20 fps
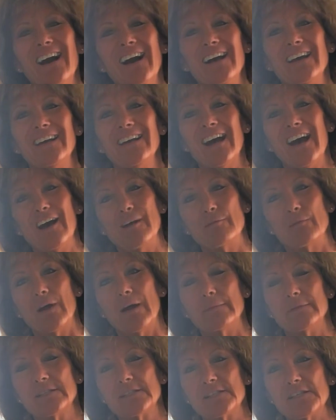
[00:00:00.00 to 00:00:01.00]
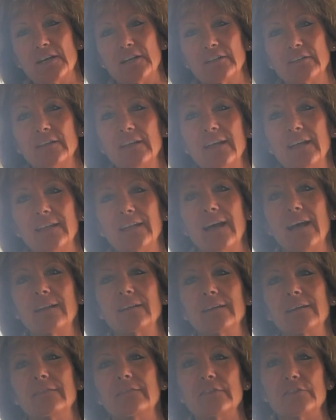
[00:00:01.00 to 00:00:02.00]
Hi, I'm Robin Sauter, and I
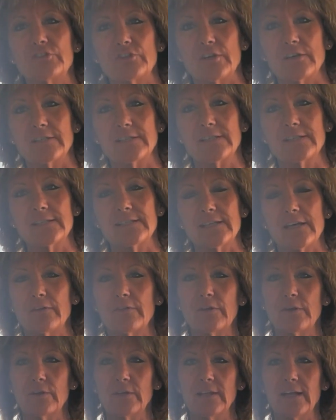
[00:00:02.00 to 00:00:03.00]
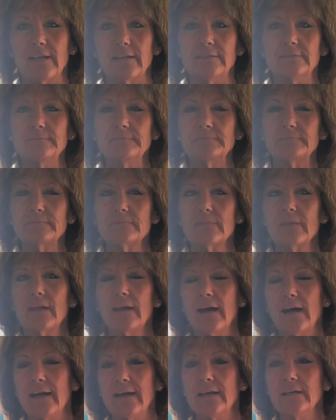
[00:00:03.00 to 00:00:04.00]
live in Charleston, South Carolina.
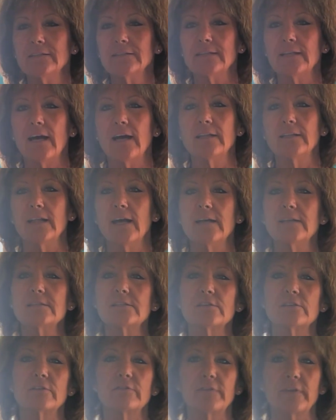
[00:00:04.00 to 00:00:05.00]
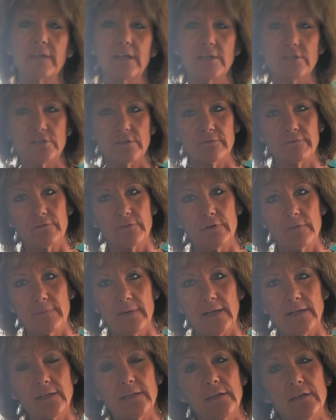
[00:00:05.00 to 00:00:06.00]
I held an online certification for
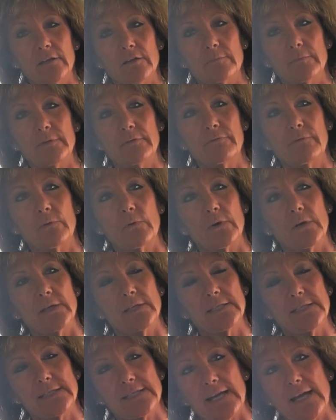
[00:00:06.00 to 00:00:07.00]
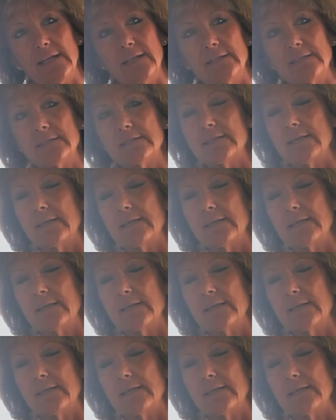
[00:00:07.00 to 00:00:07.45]
about a year before deciding to